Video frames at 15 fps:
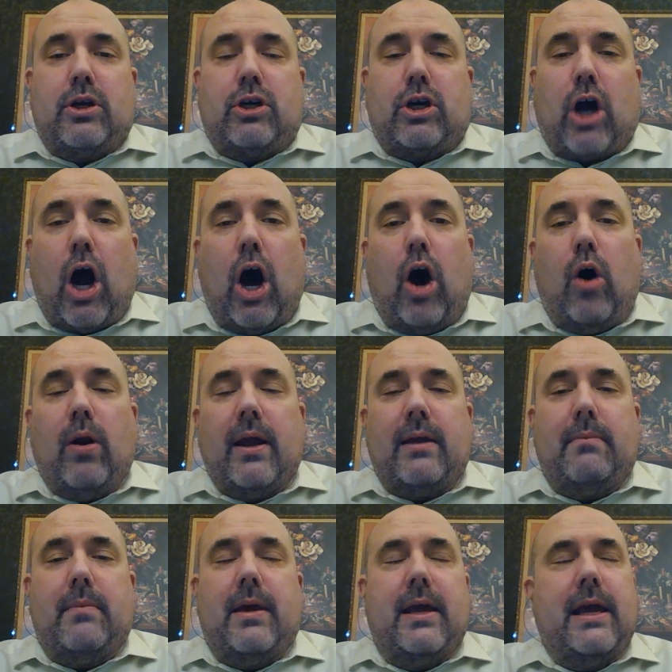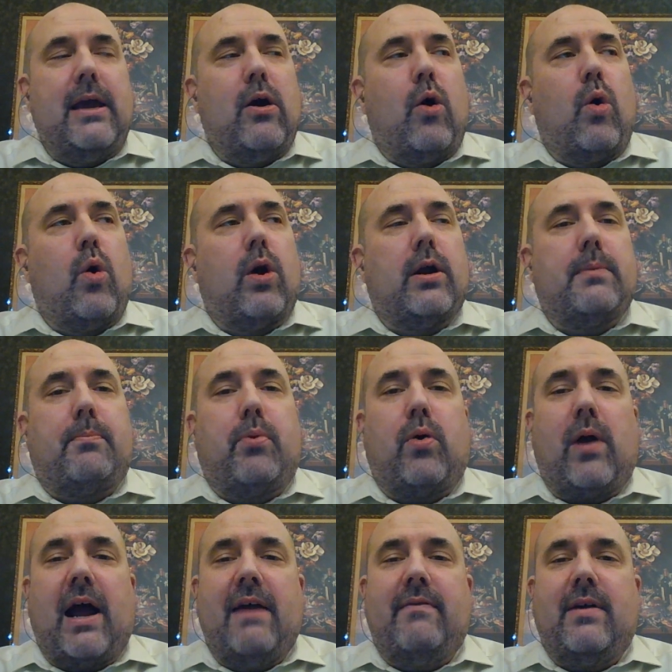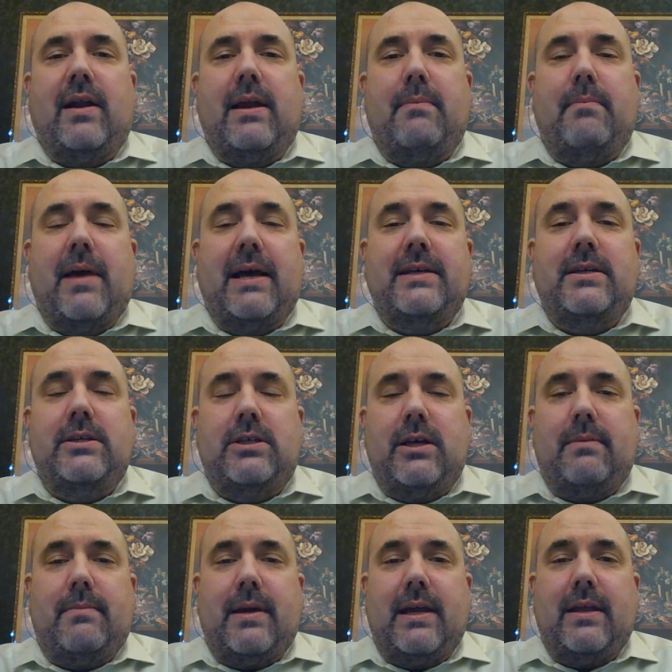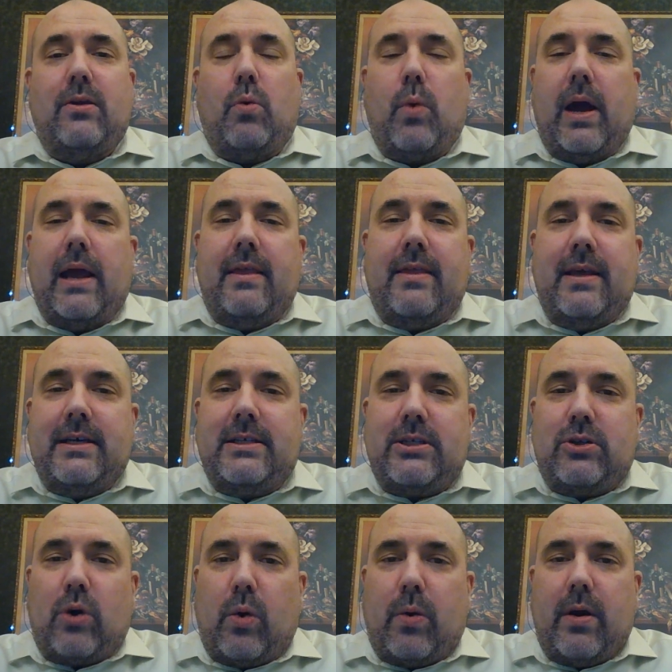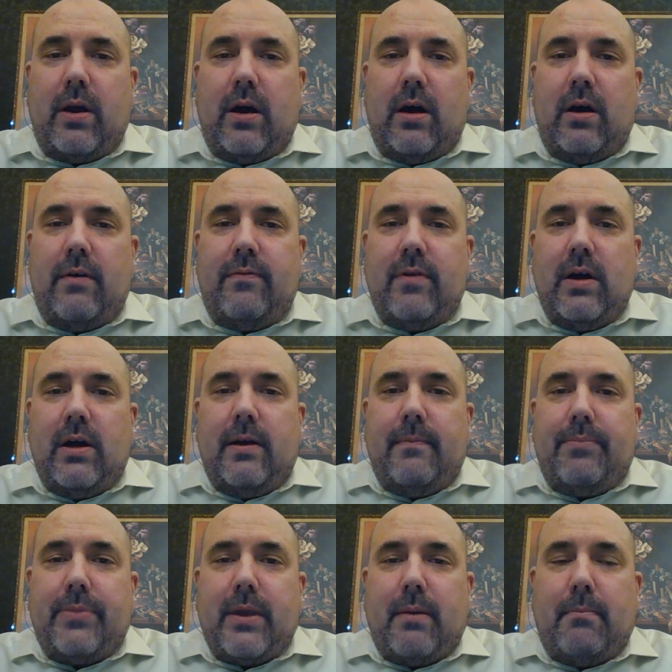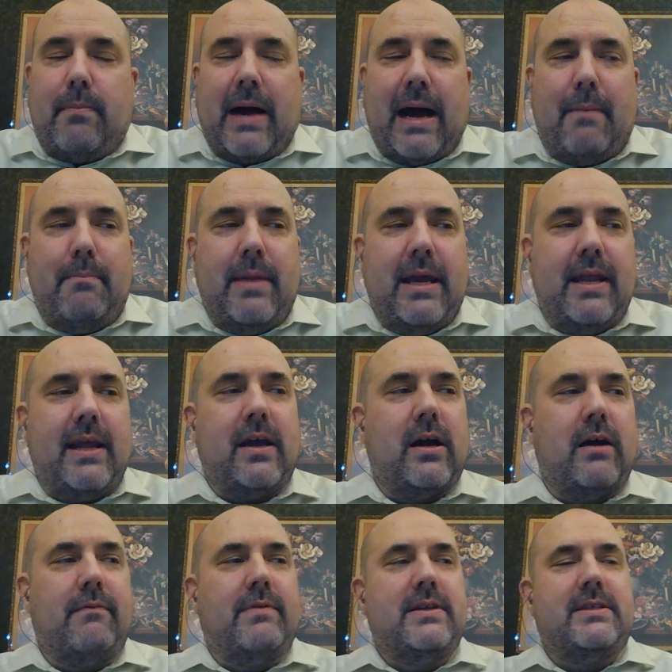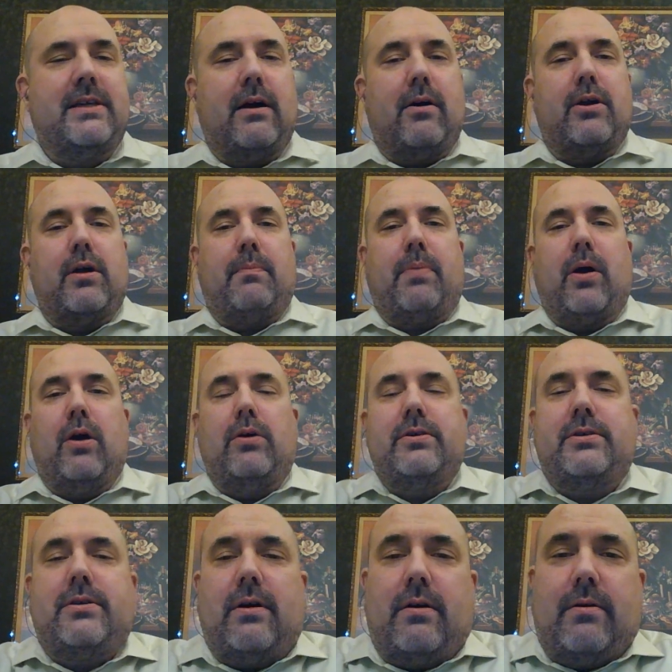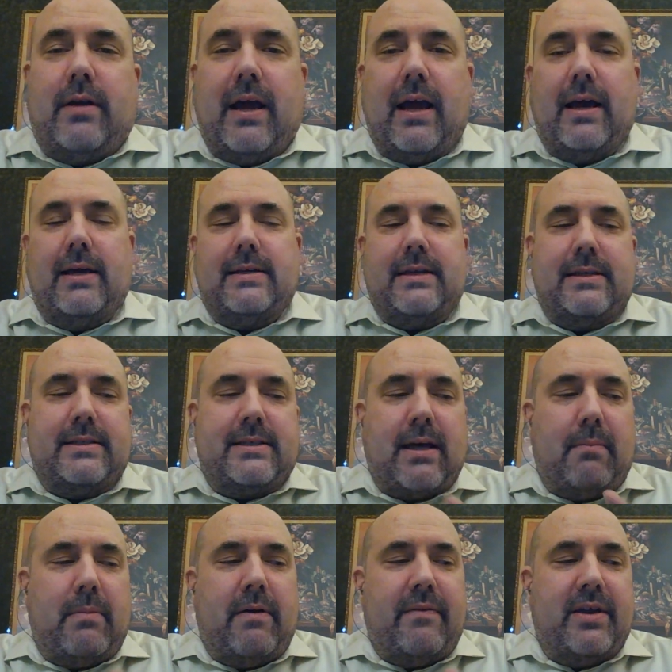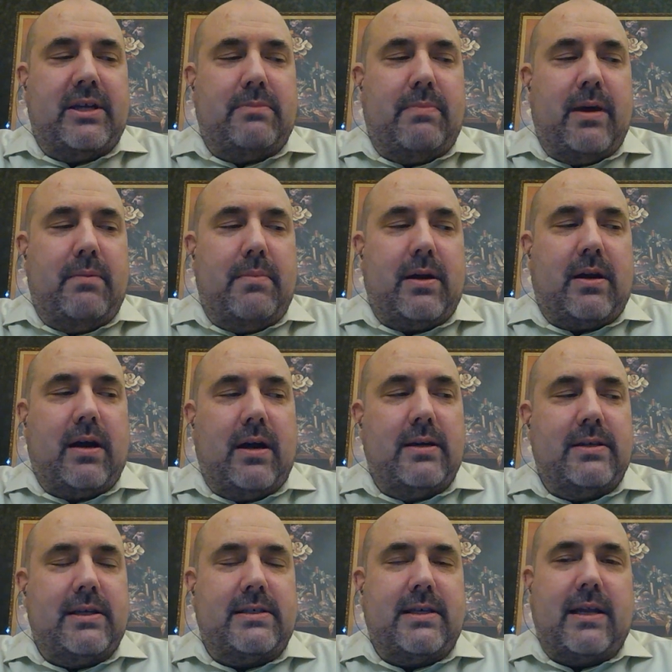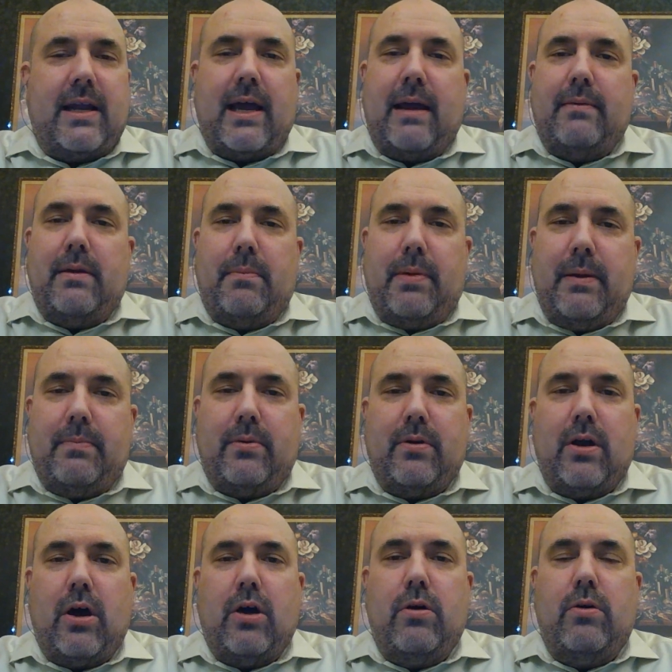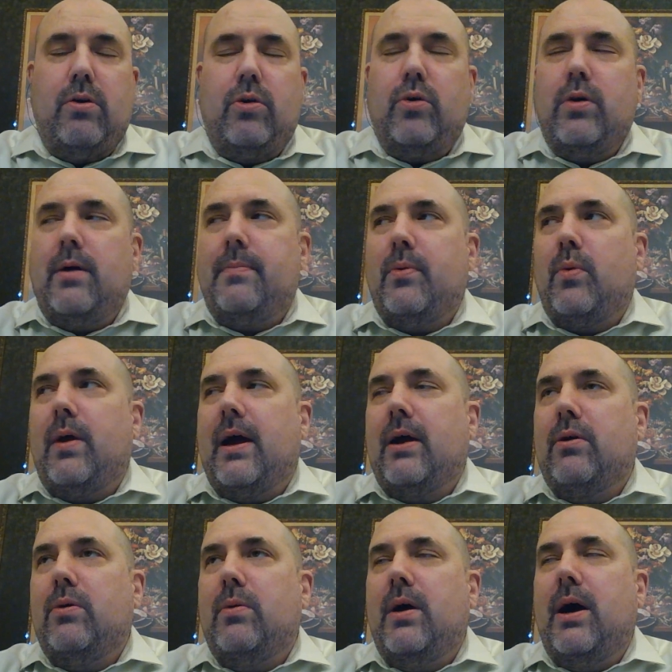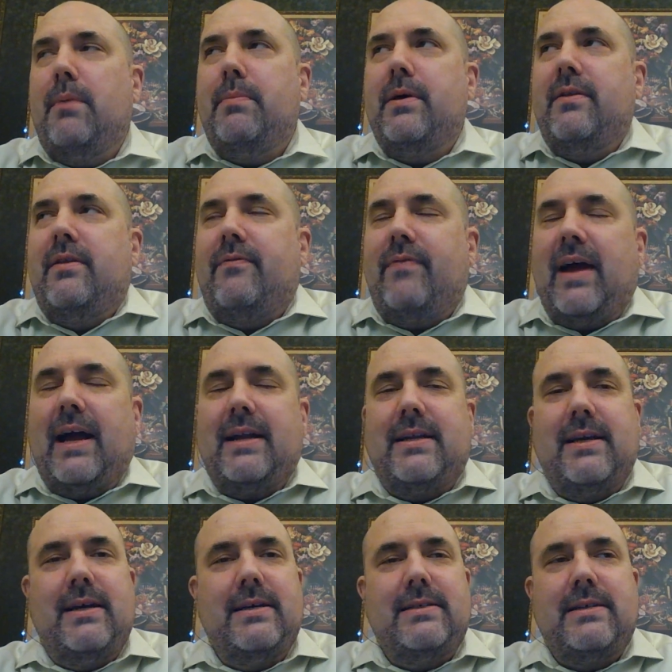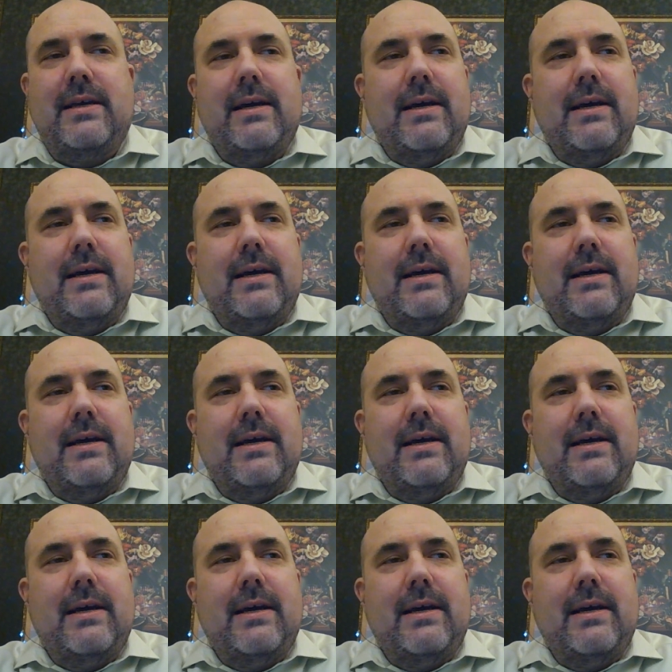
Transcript: calling me or privately messaging me the way this story of my meeting of Azalea Pearlstone has. And some of it has been because it's a name that people know who grew up where I grew up. But the fact is,